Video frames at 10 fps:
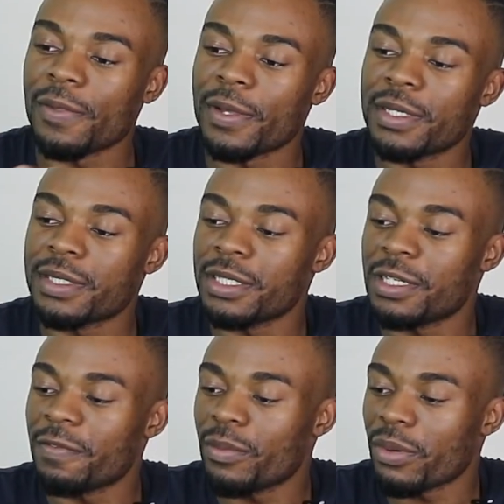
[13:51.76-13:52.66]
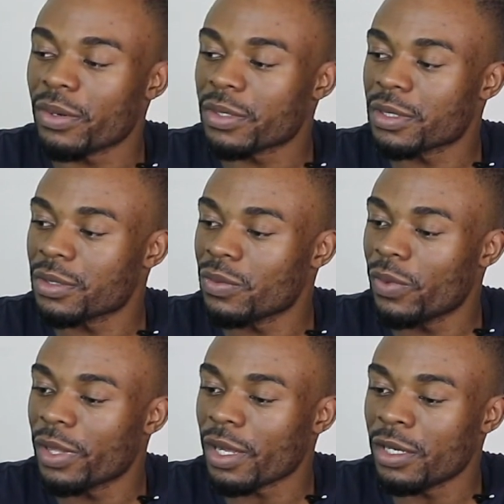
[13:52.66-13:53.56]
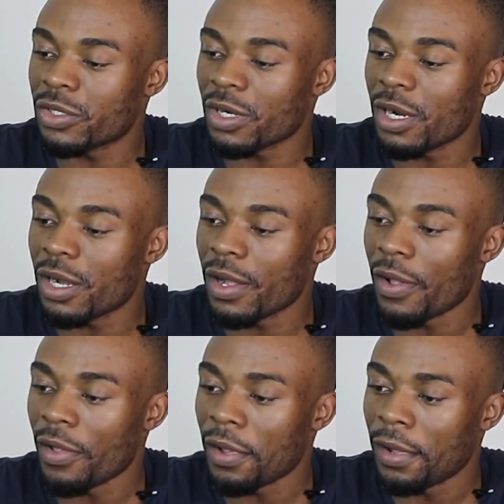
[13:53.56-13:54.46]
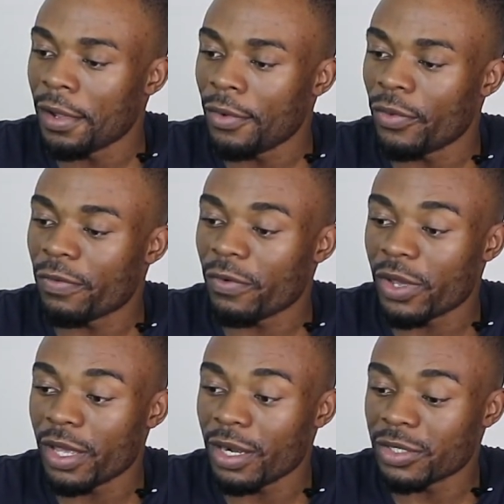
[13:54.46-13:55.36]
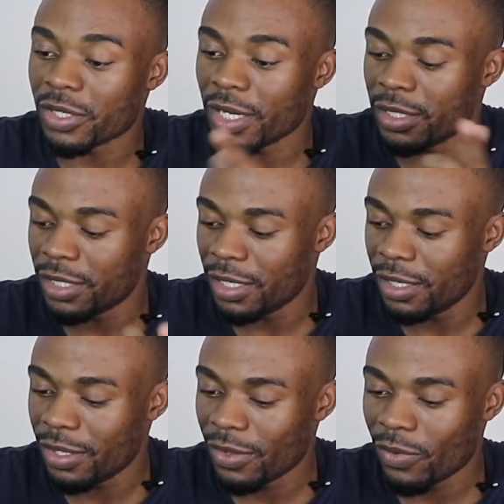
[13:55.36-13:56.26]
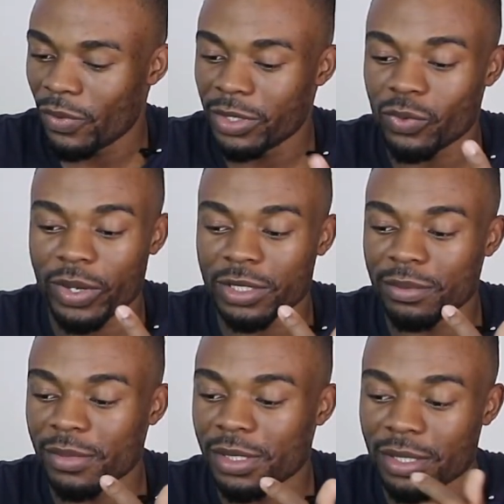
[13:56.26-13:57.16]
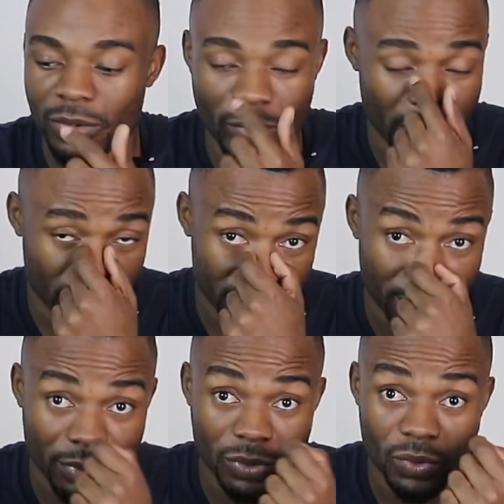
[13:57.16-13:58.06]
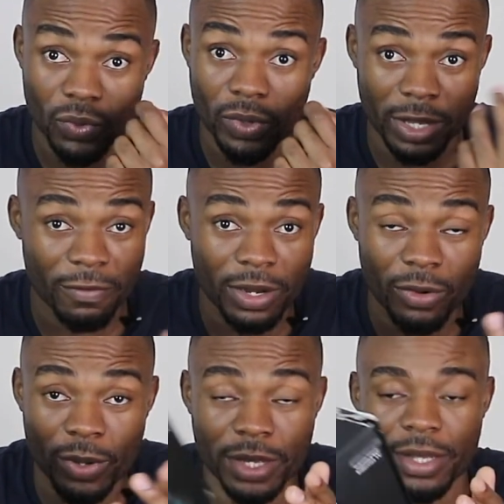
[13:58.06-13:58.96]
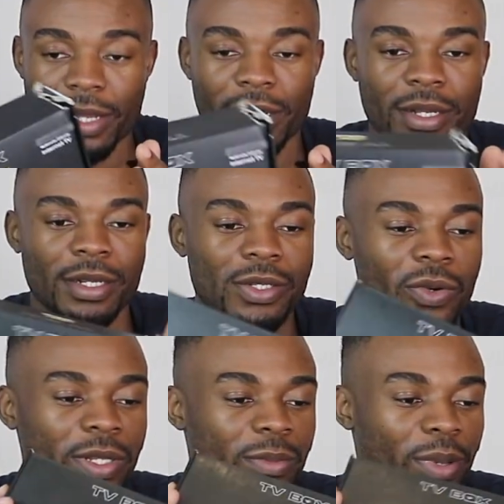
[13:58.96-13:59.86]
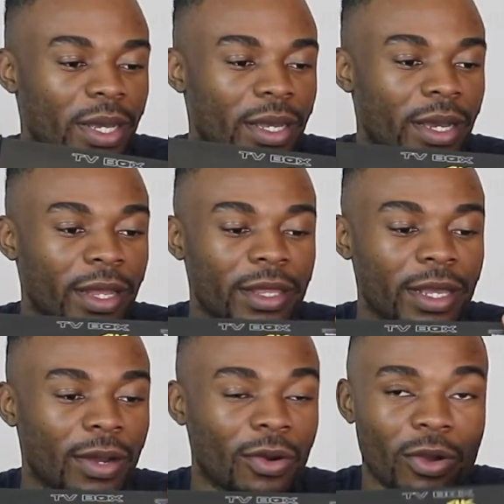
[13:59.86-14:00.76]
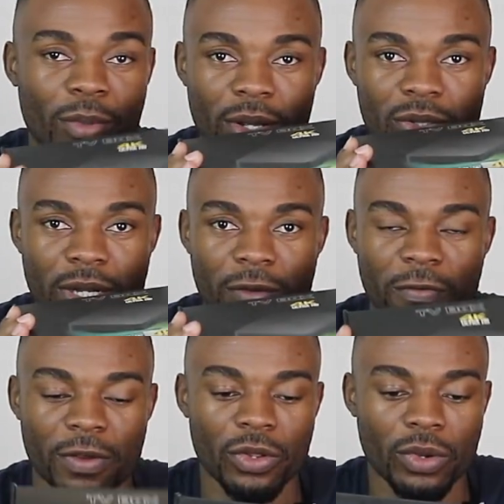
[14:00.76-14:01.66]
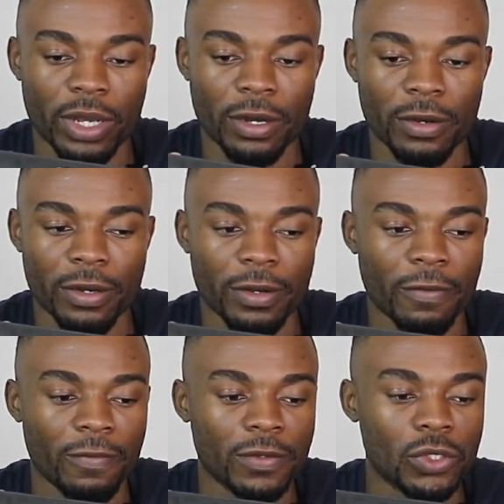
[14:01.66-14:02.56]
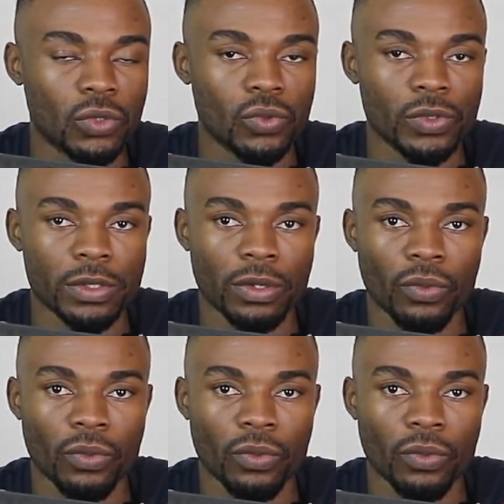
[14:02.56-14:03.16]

this is a TV box with 4K Ultra HD, which went missing when I was supposed to give it away. So it's back. I think I'll go back to that video and choose the